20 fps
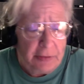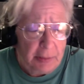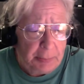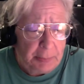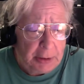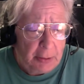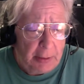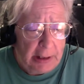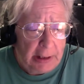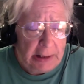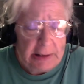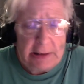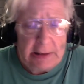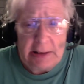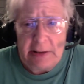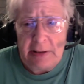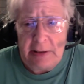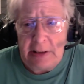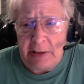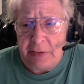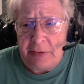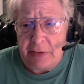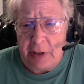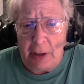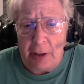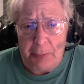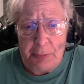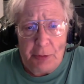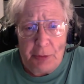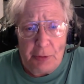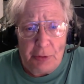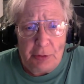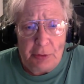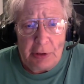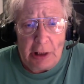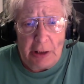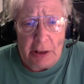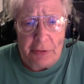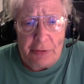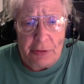Let me go ahead and get this up to you
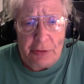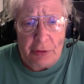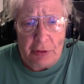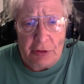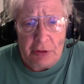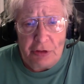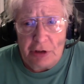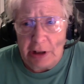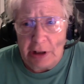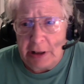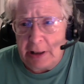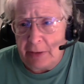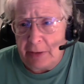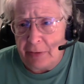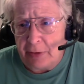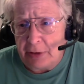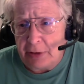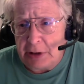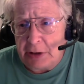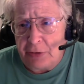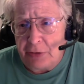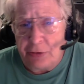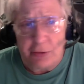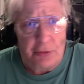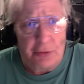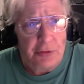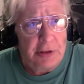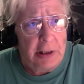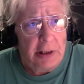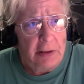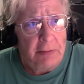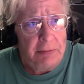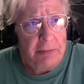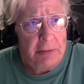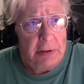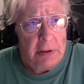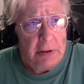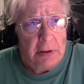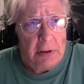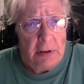guys so you can check out the links yourself.
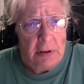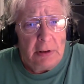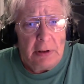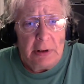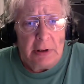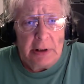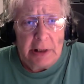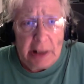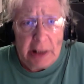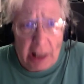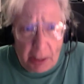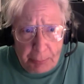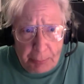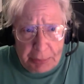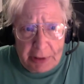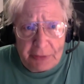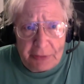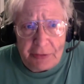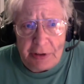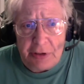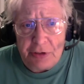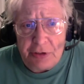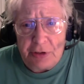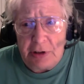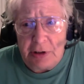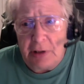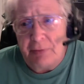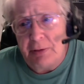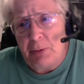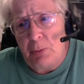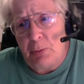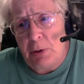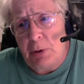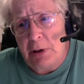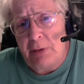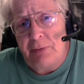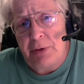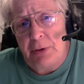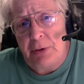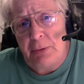God bless each and every one
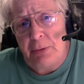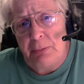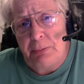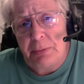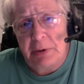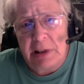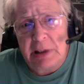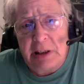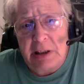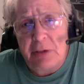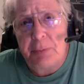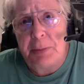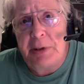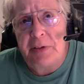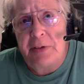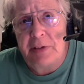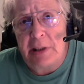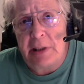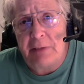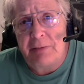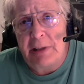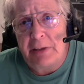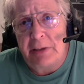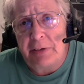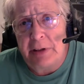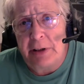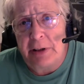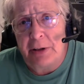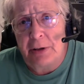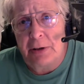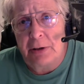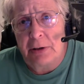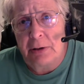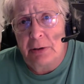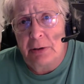of you please be safe out there.